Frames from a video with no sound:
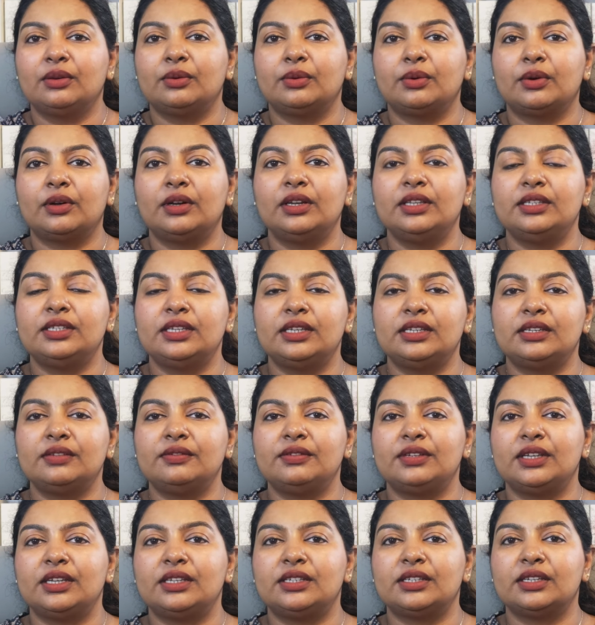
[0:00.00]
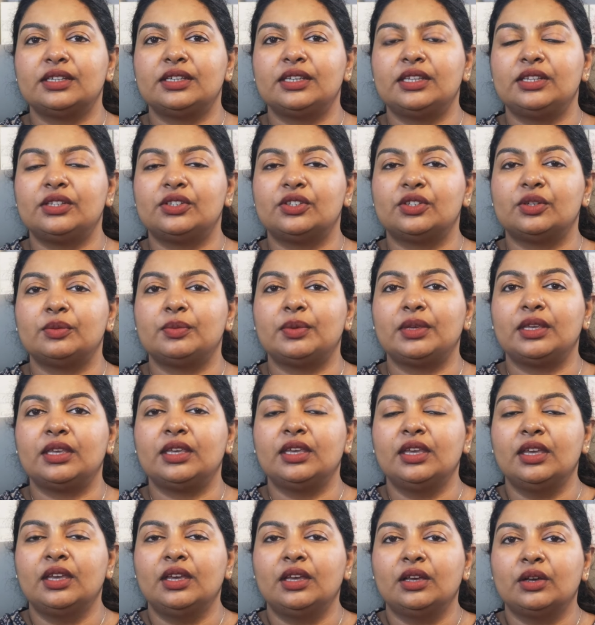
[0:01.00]
Qualitative data needs to
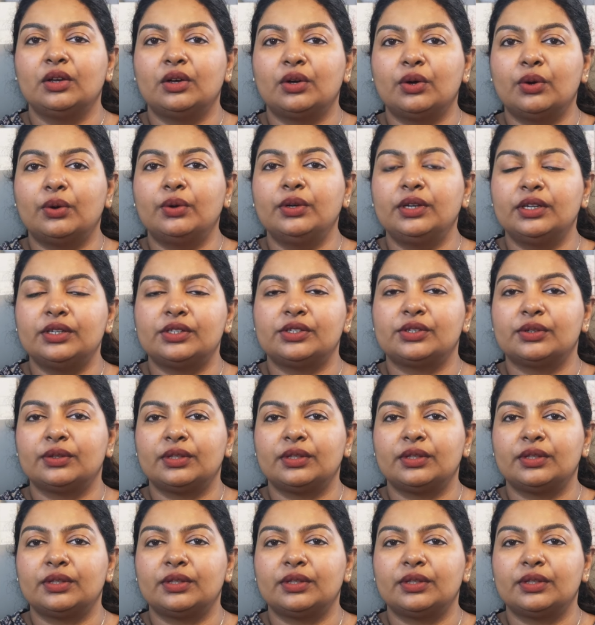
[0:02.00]
be coded so